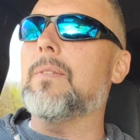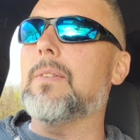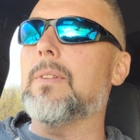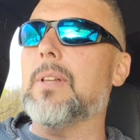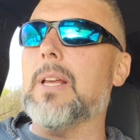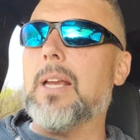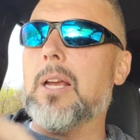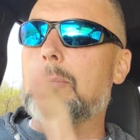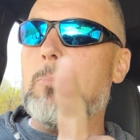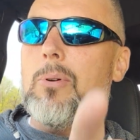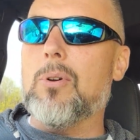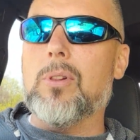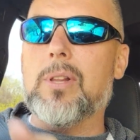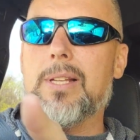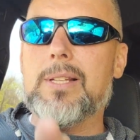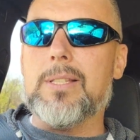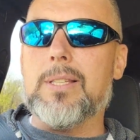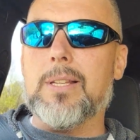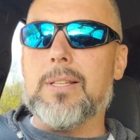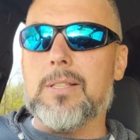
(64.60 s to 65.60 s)
like a pulley
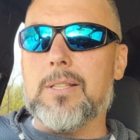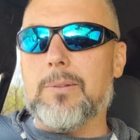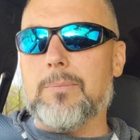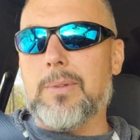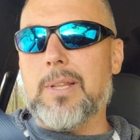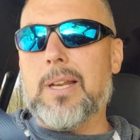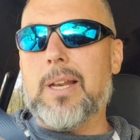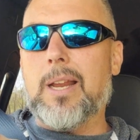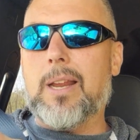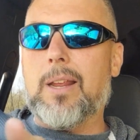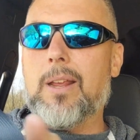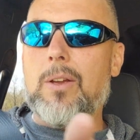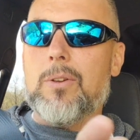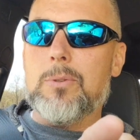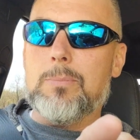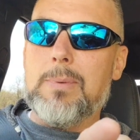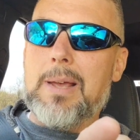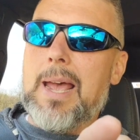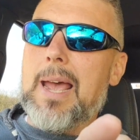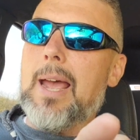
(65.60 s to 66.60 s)
system, and it goes
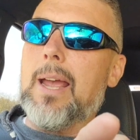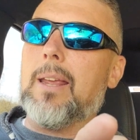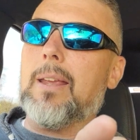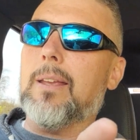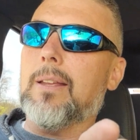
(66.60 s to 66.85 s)
back,